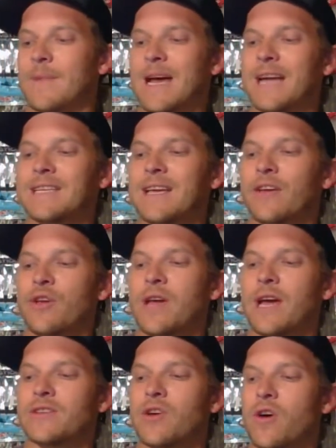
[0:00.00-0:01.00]
I tell you
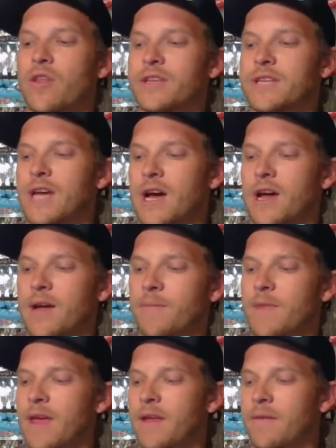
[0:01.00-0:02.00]
guys all the time
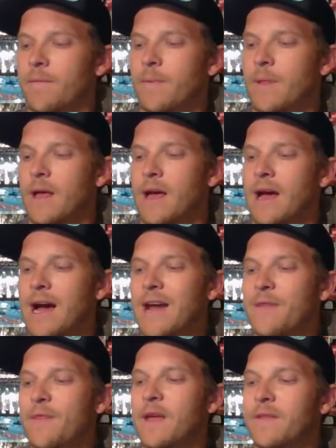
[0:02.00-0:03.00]
that
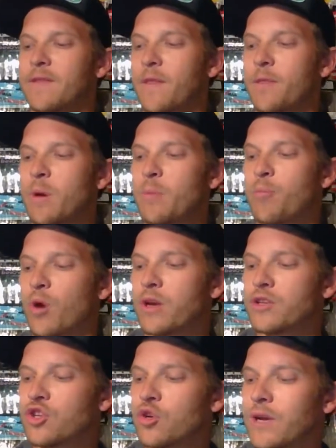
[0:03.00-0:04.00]
I think the
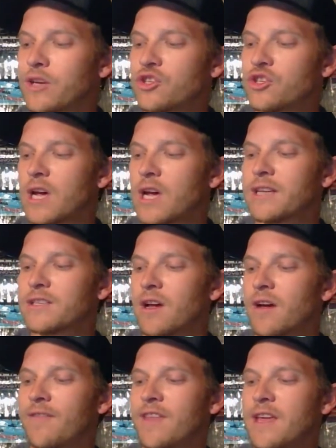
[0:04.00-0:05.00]
3.2 inch size
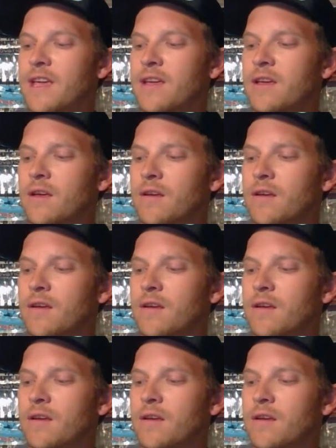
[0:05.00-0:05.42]
of the